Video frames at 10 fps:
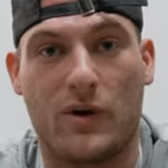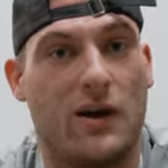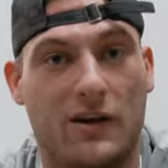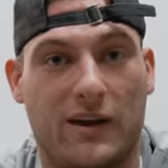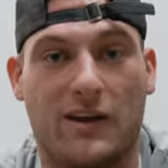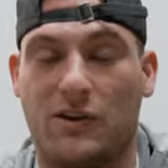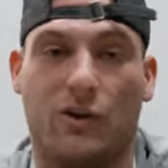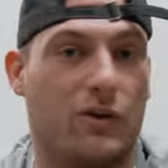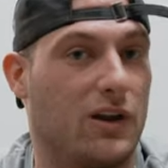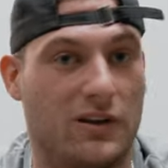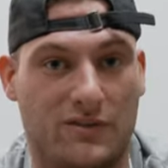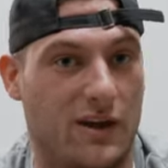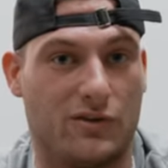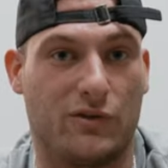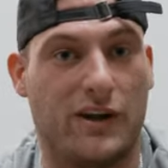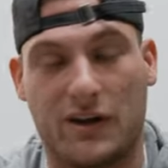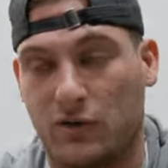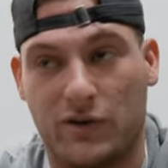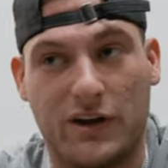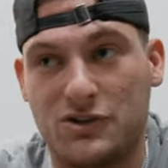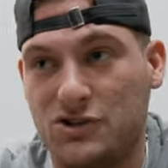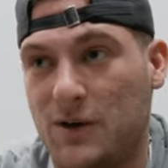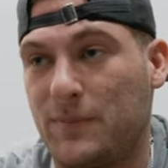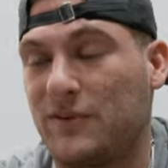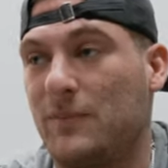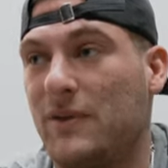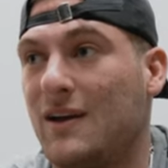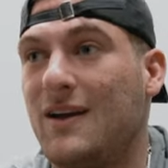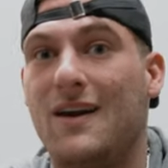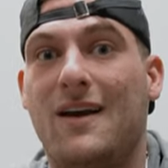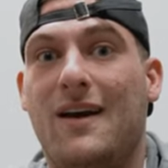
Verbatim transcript: going on, like in, you know, let's say it's like a relationship or something,